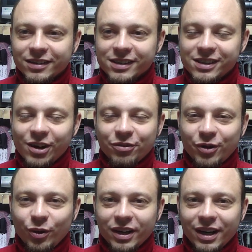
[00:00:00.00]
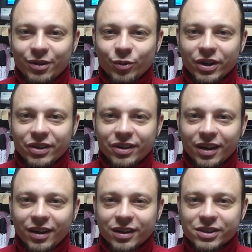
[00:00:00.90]
stuff going on with
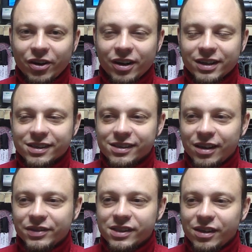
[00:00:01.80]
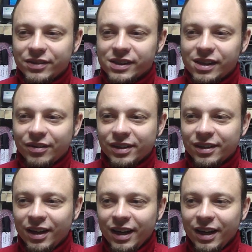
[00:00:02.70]
Ataric 777.